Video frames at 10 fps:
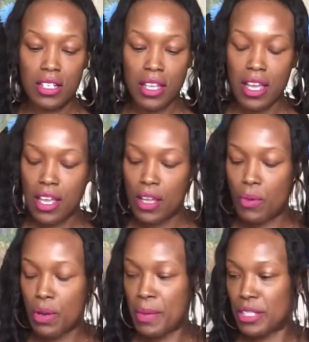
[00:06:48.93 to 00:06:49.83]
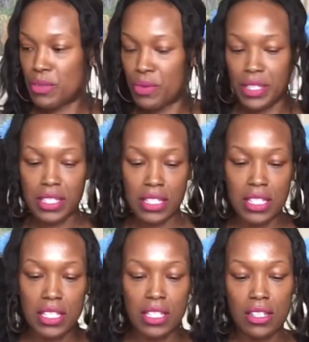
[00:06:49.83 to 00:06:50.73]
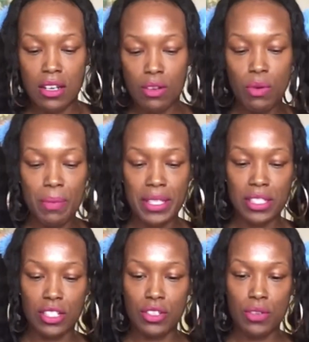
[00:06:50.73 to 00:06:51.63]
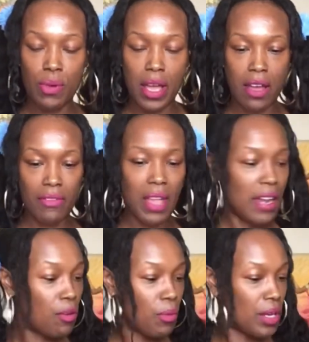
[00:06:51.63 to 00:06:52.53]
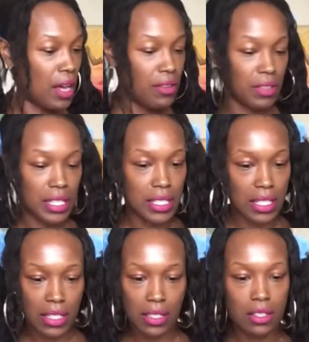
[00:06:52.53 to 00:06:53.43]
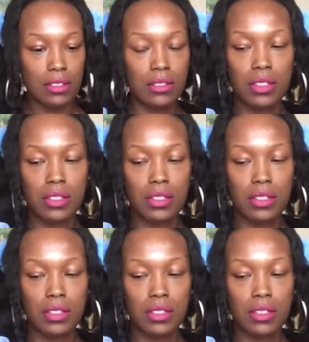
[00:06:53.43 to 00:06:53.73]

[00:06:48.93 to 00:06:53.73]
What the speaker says: Okay, what do my Taurans need to know? What message do you have? I don't need to get those.